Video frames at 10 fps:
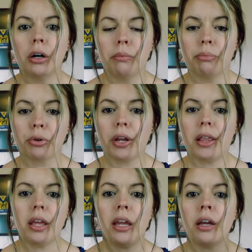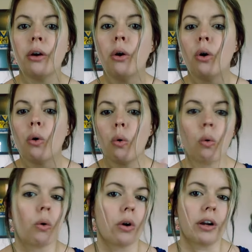breathing,
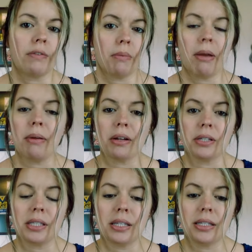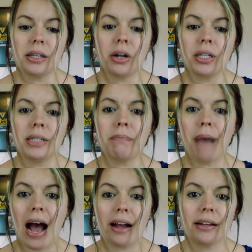or if the baby is on its
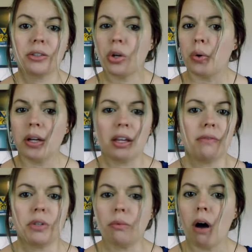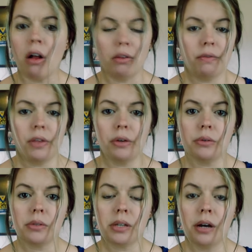back. So it gives you all of
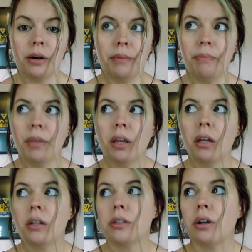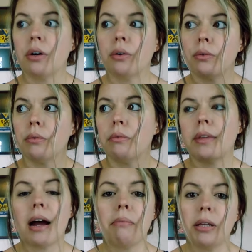those. So
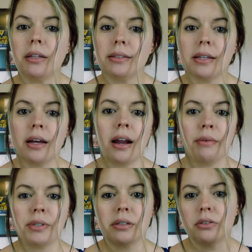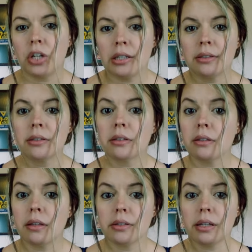that being said, I would
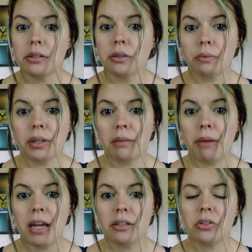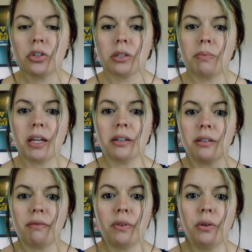suggest the sensor with the base just because
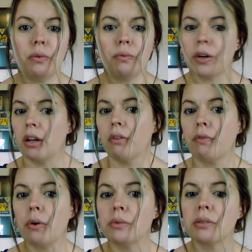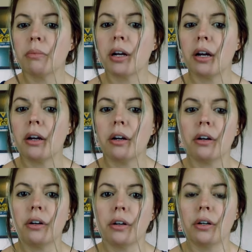if you forget your phone somewhere
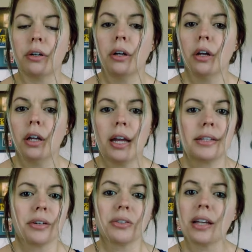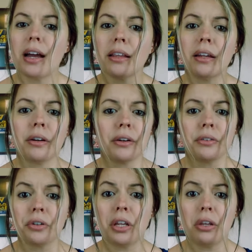or it's on silent or
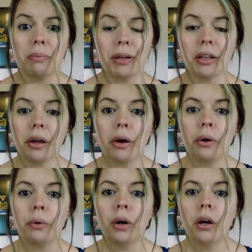underneath your pillow,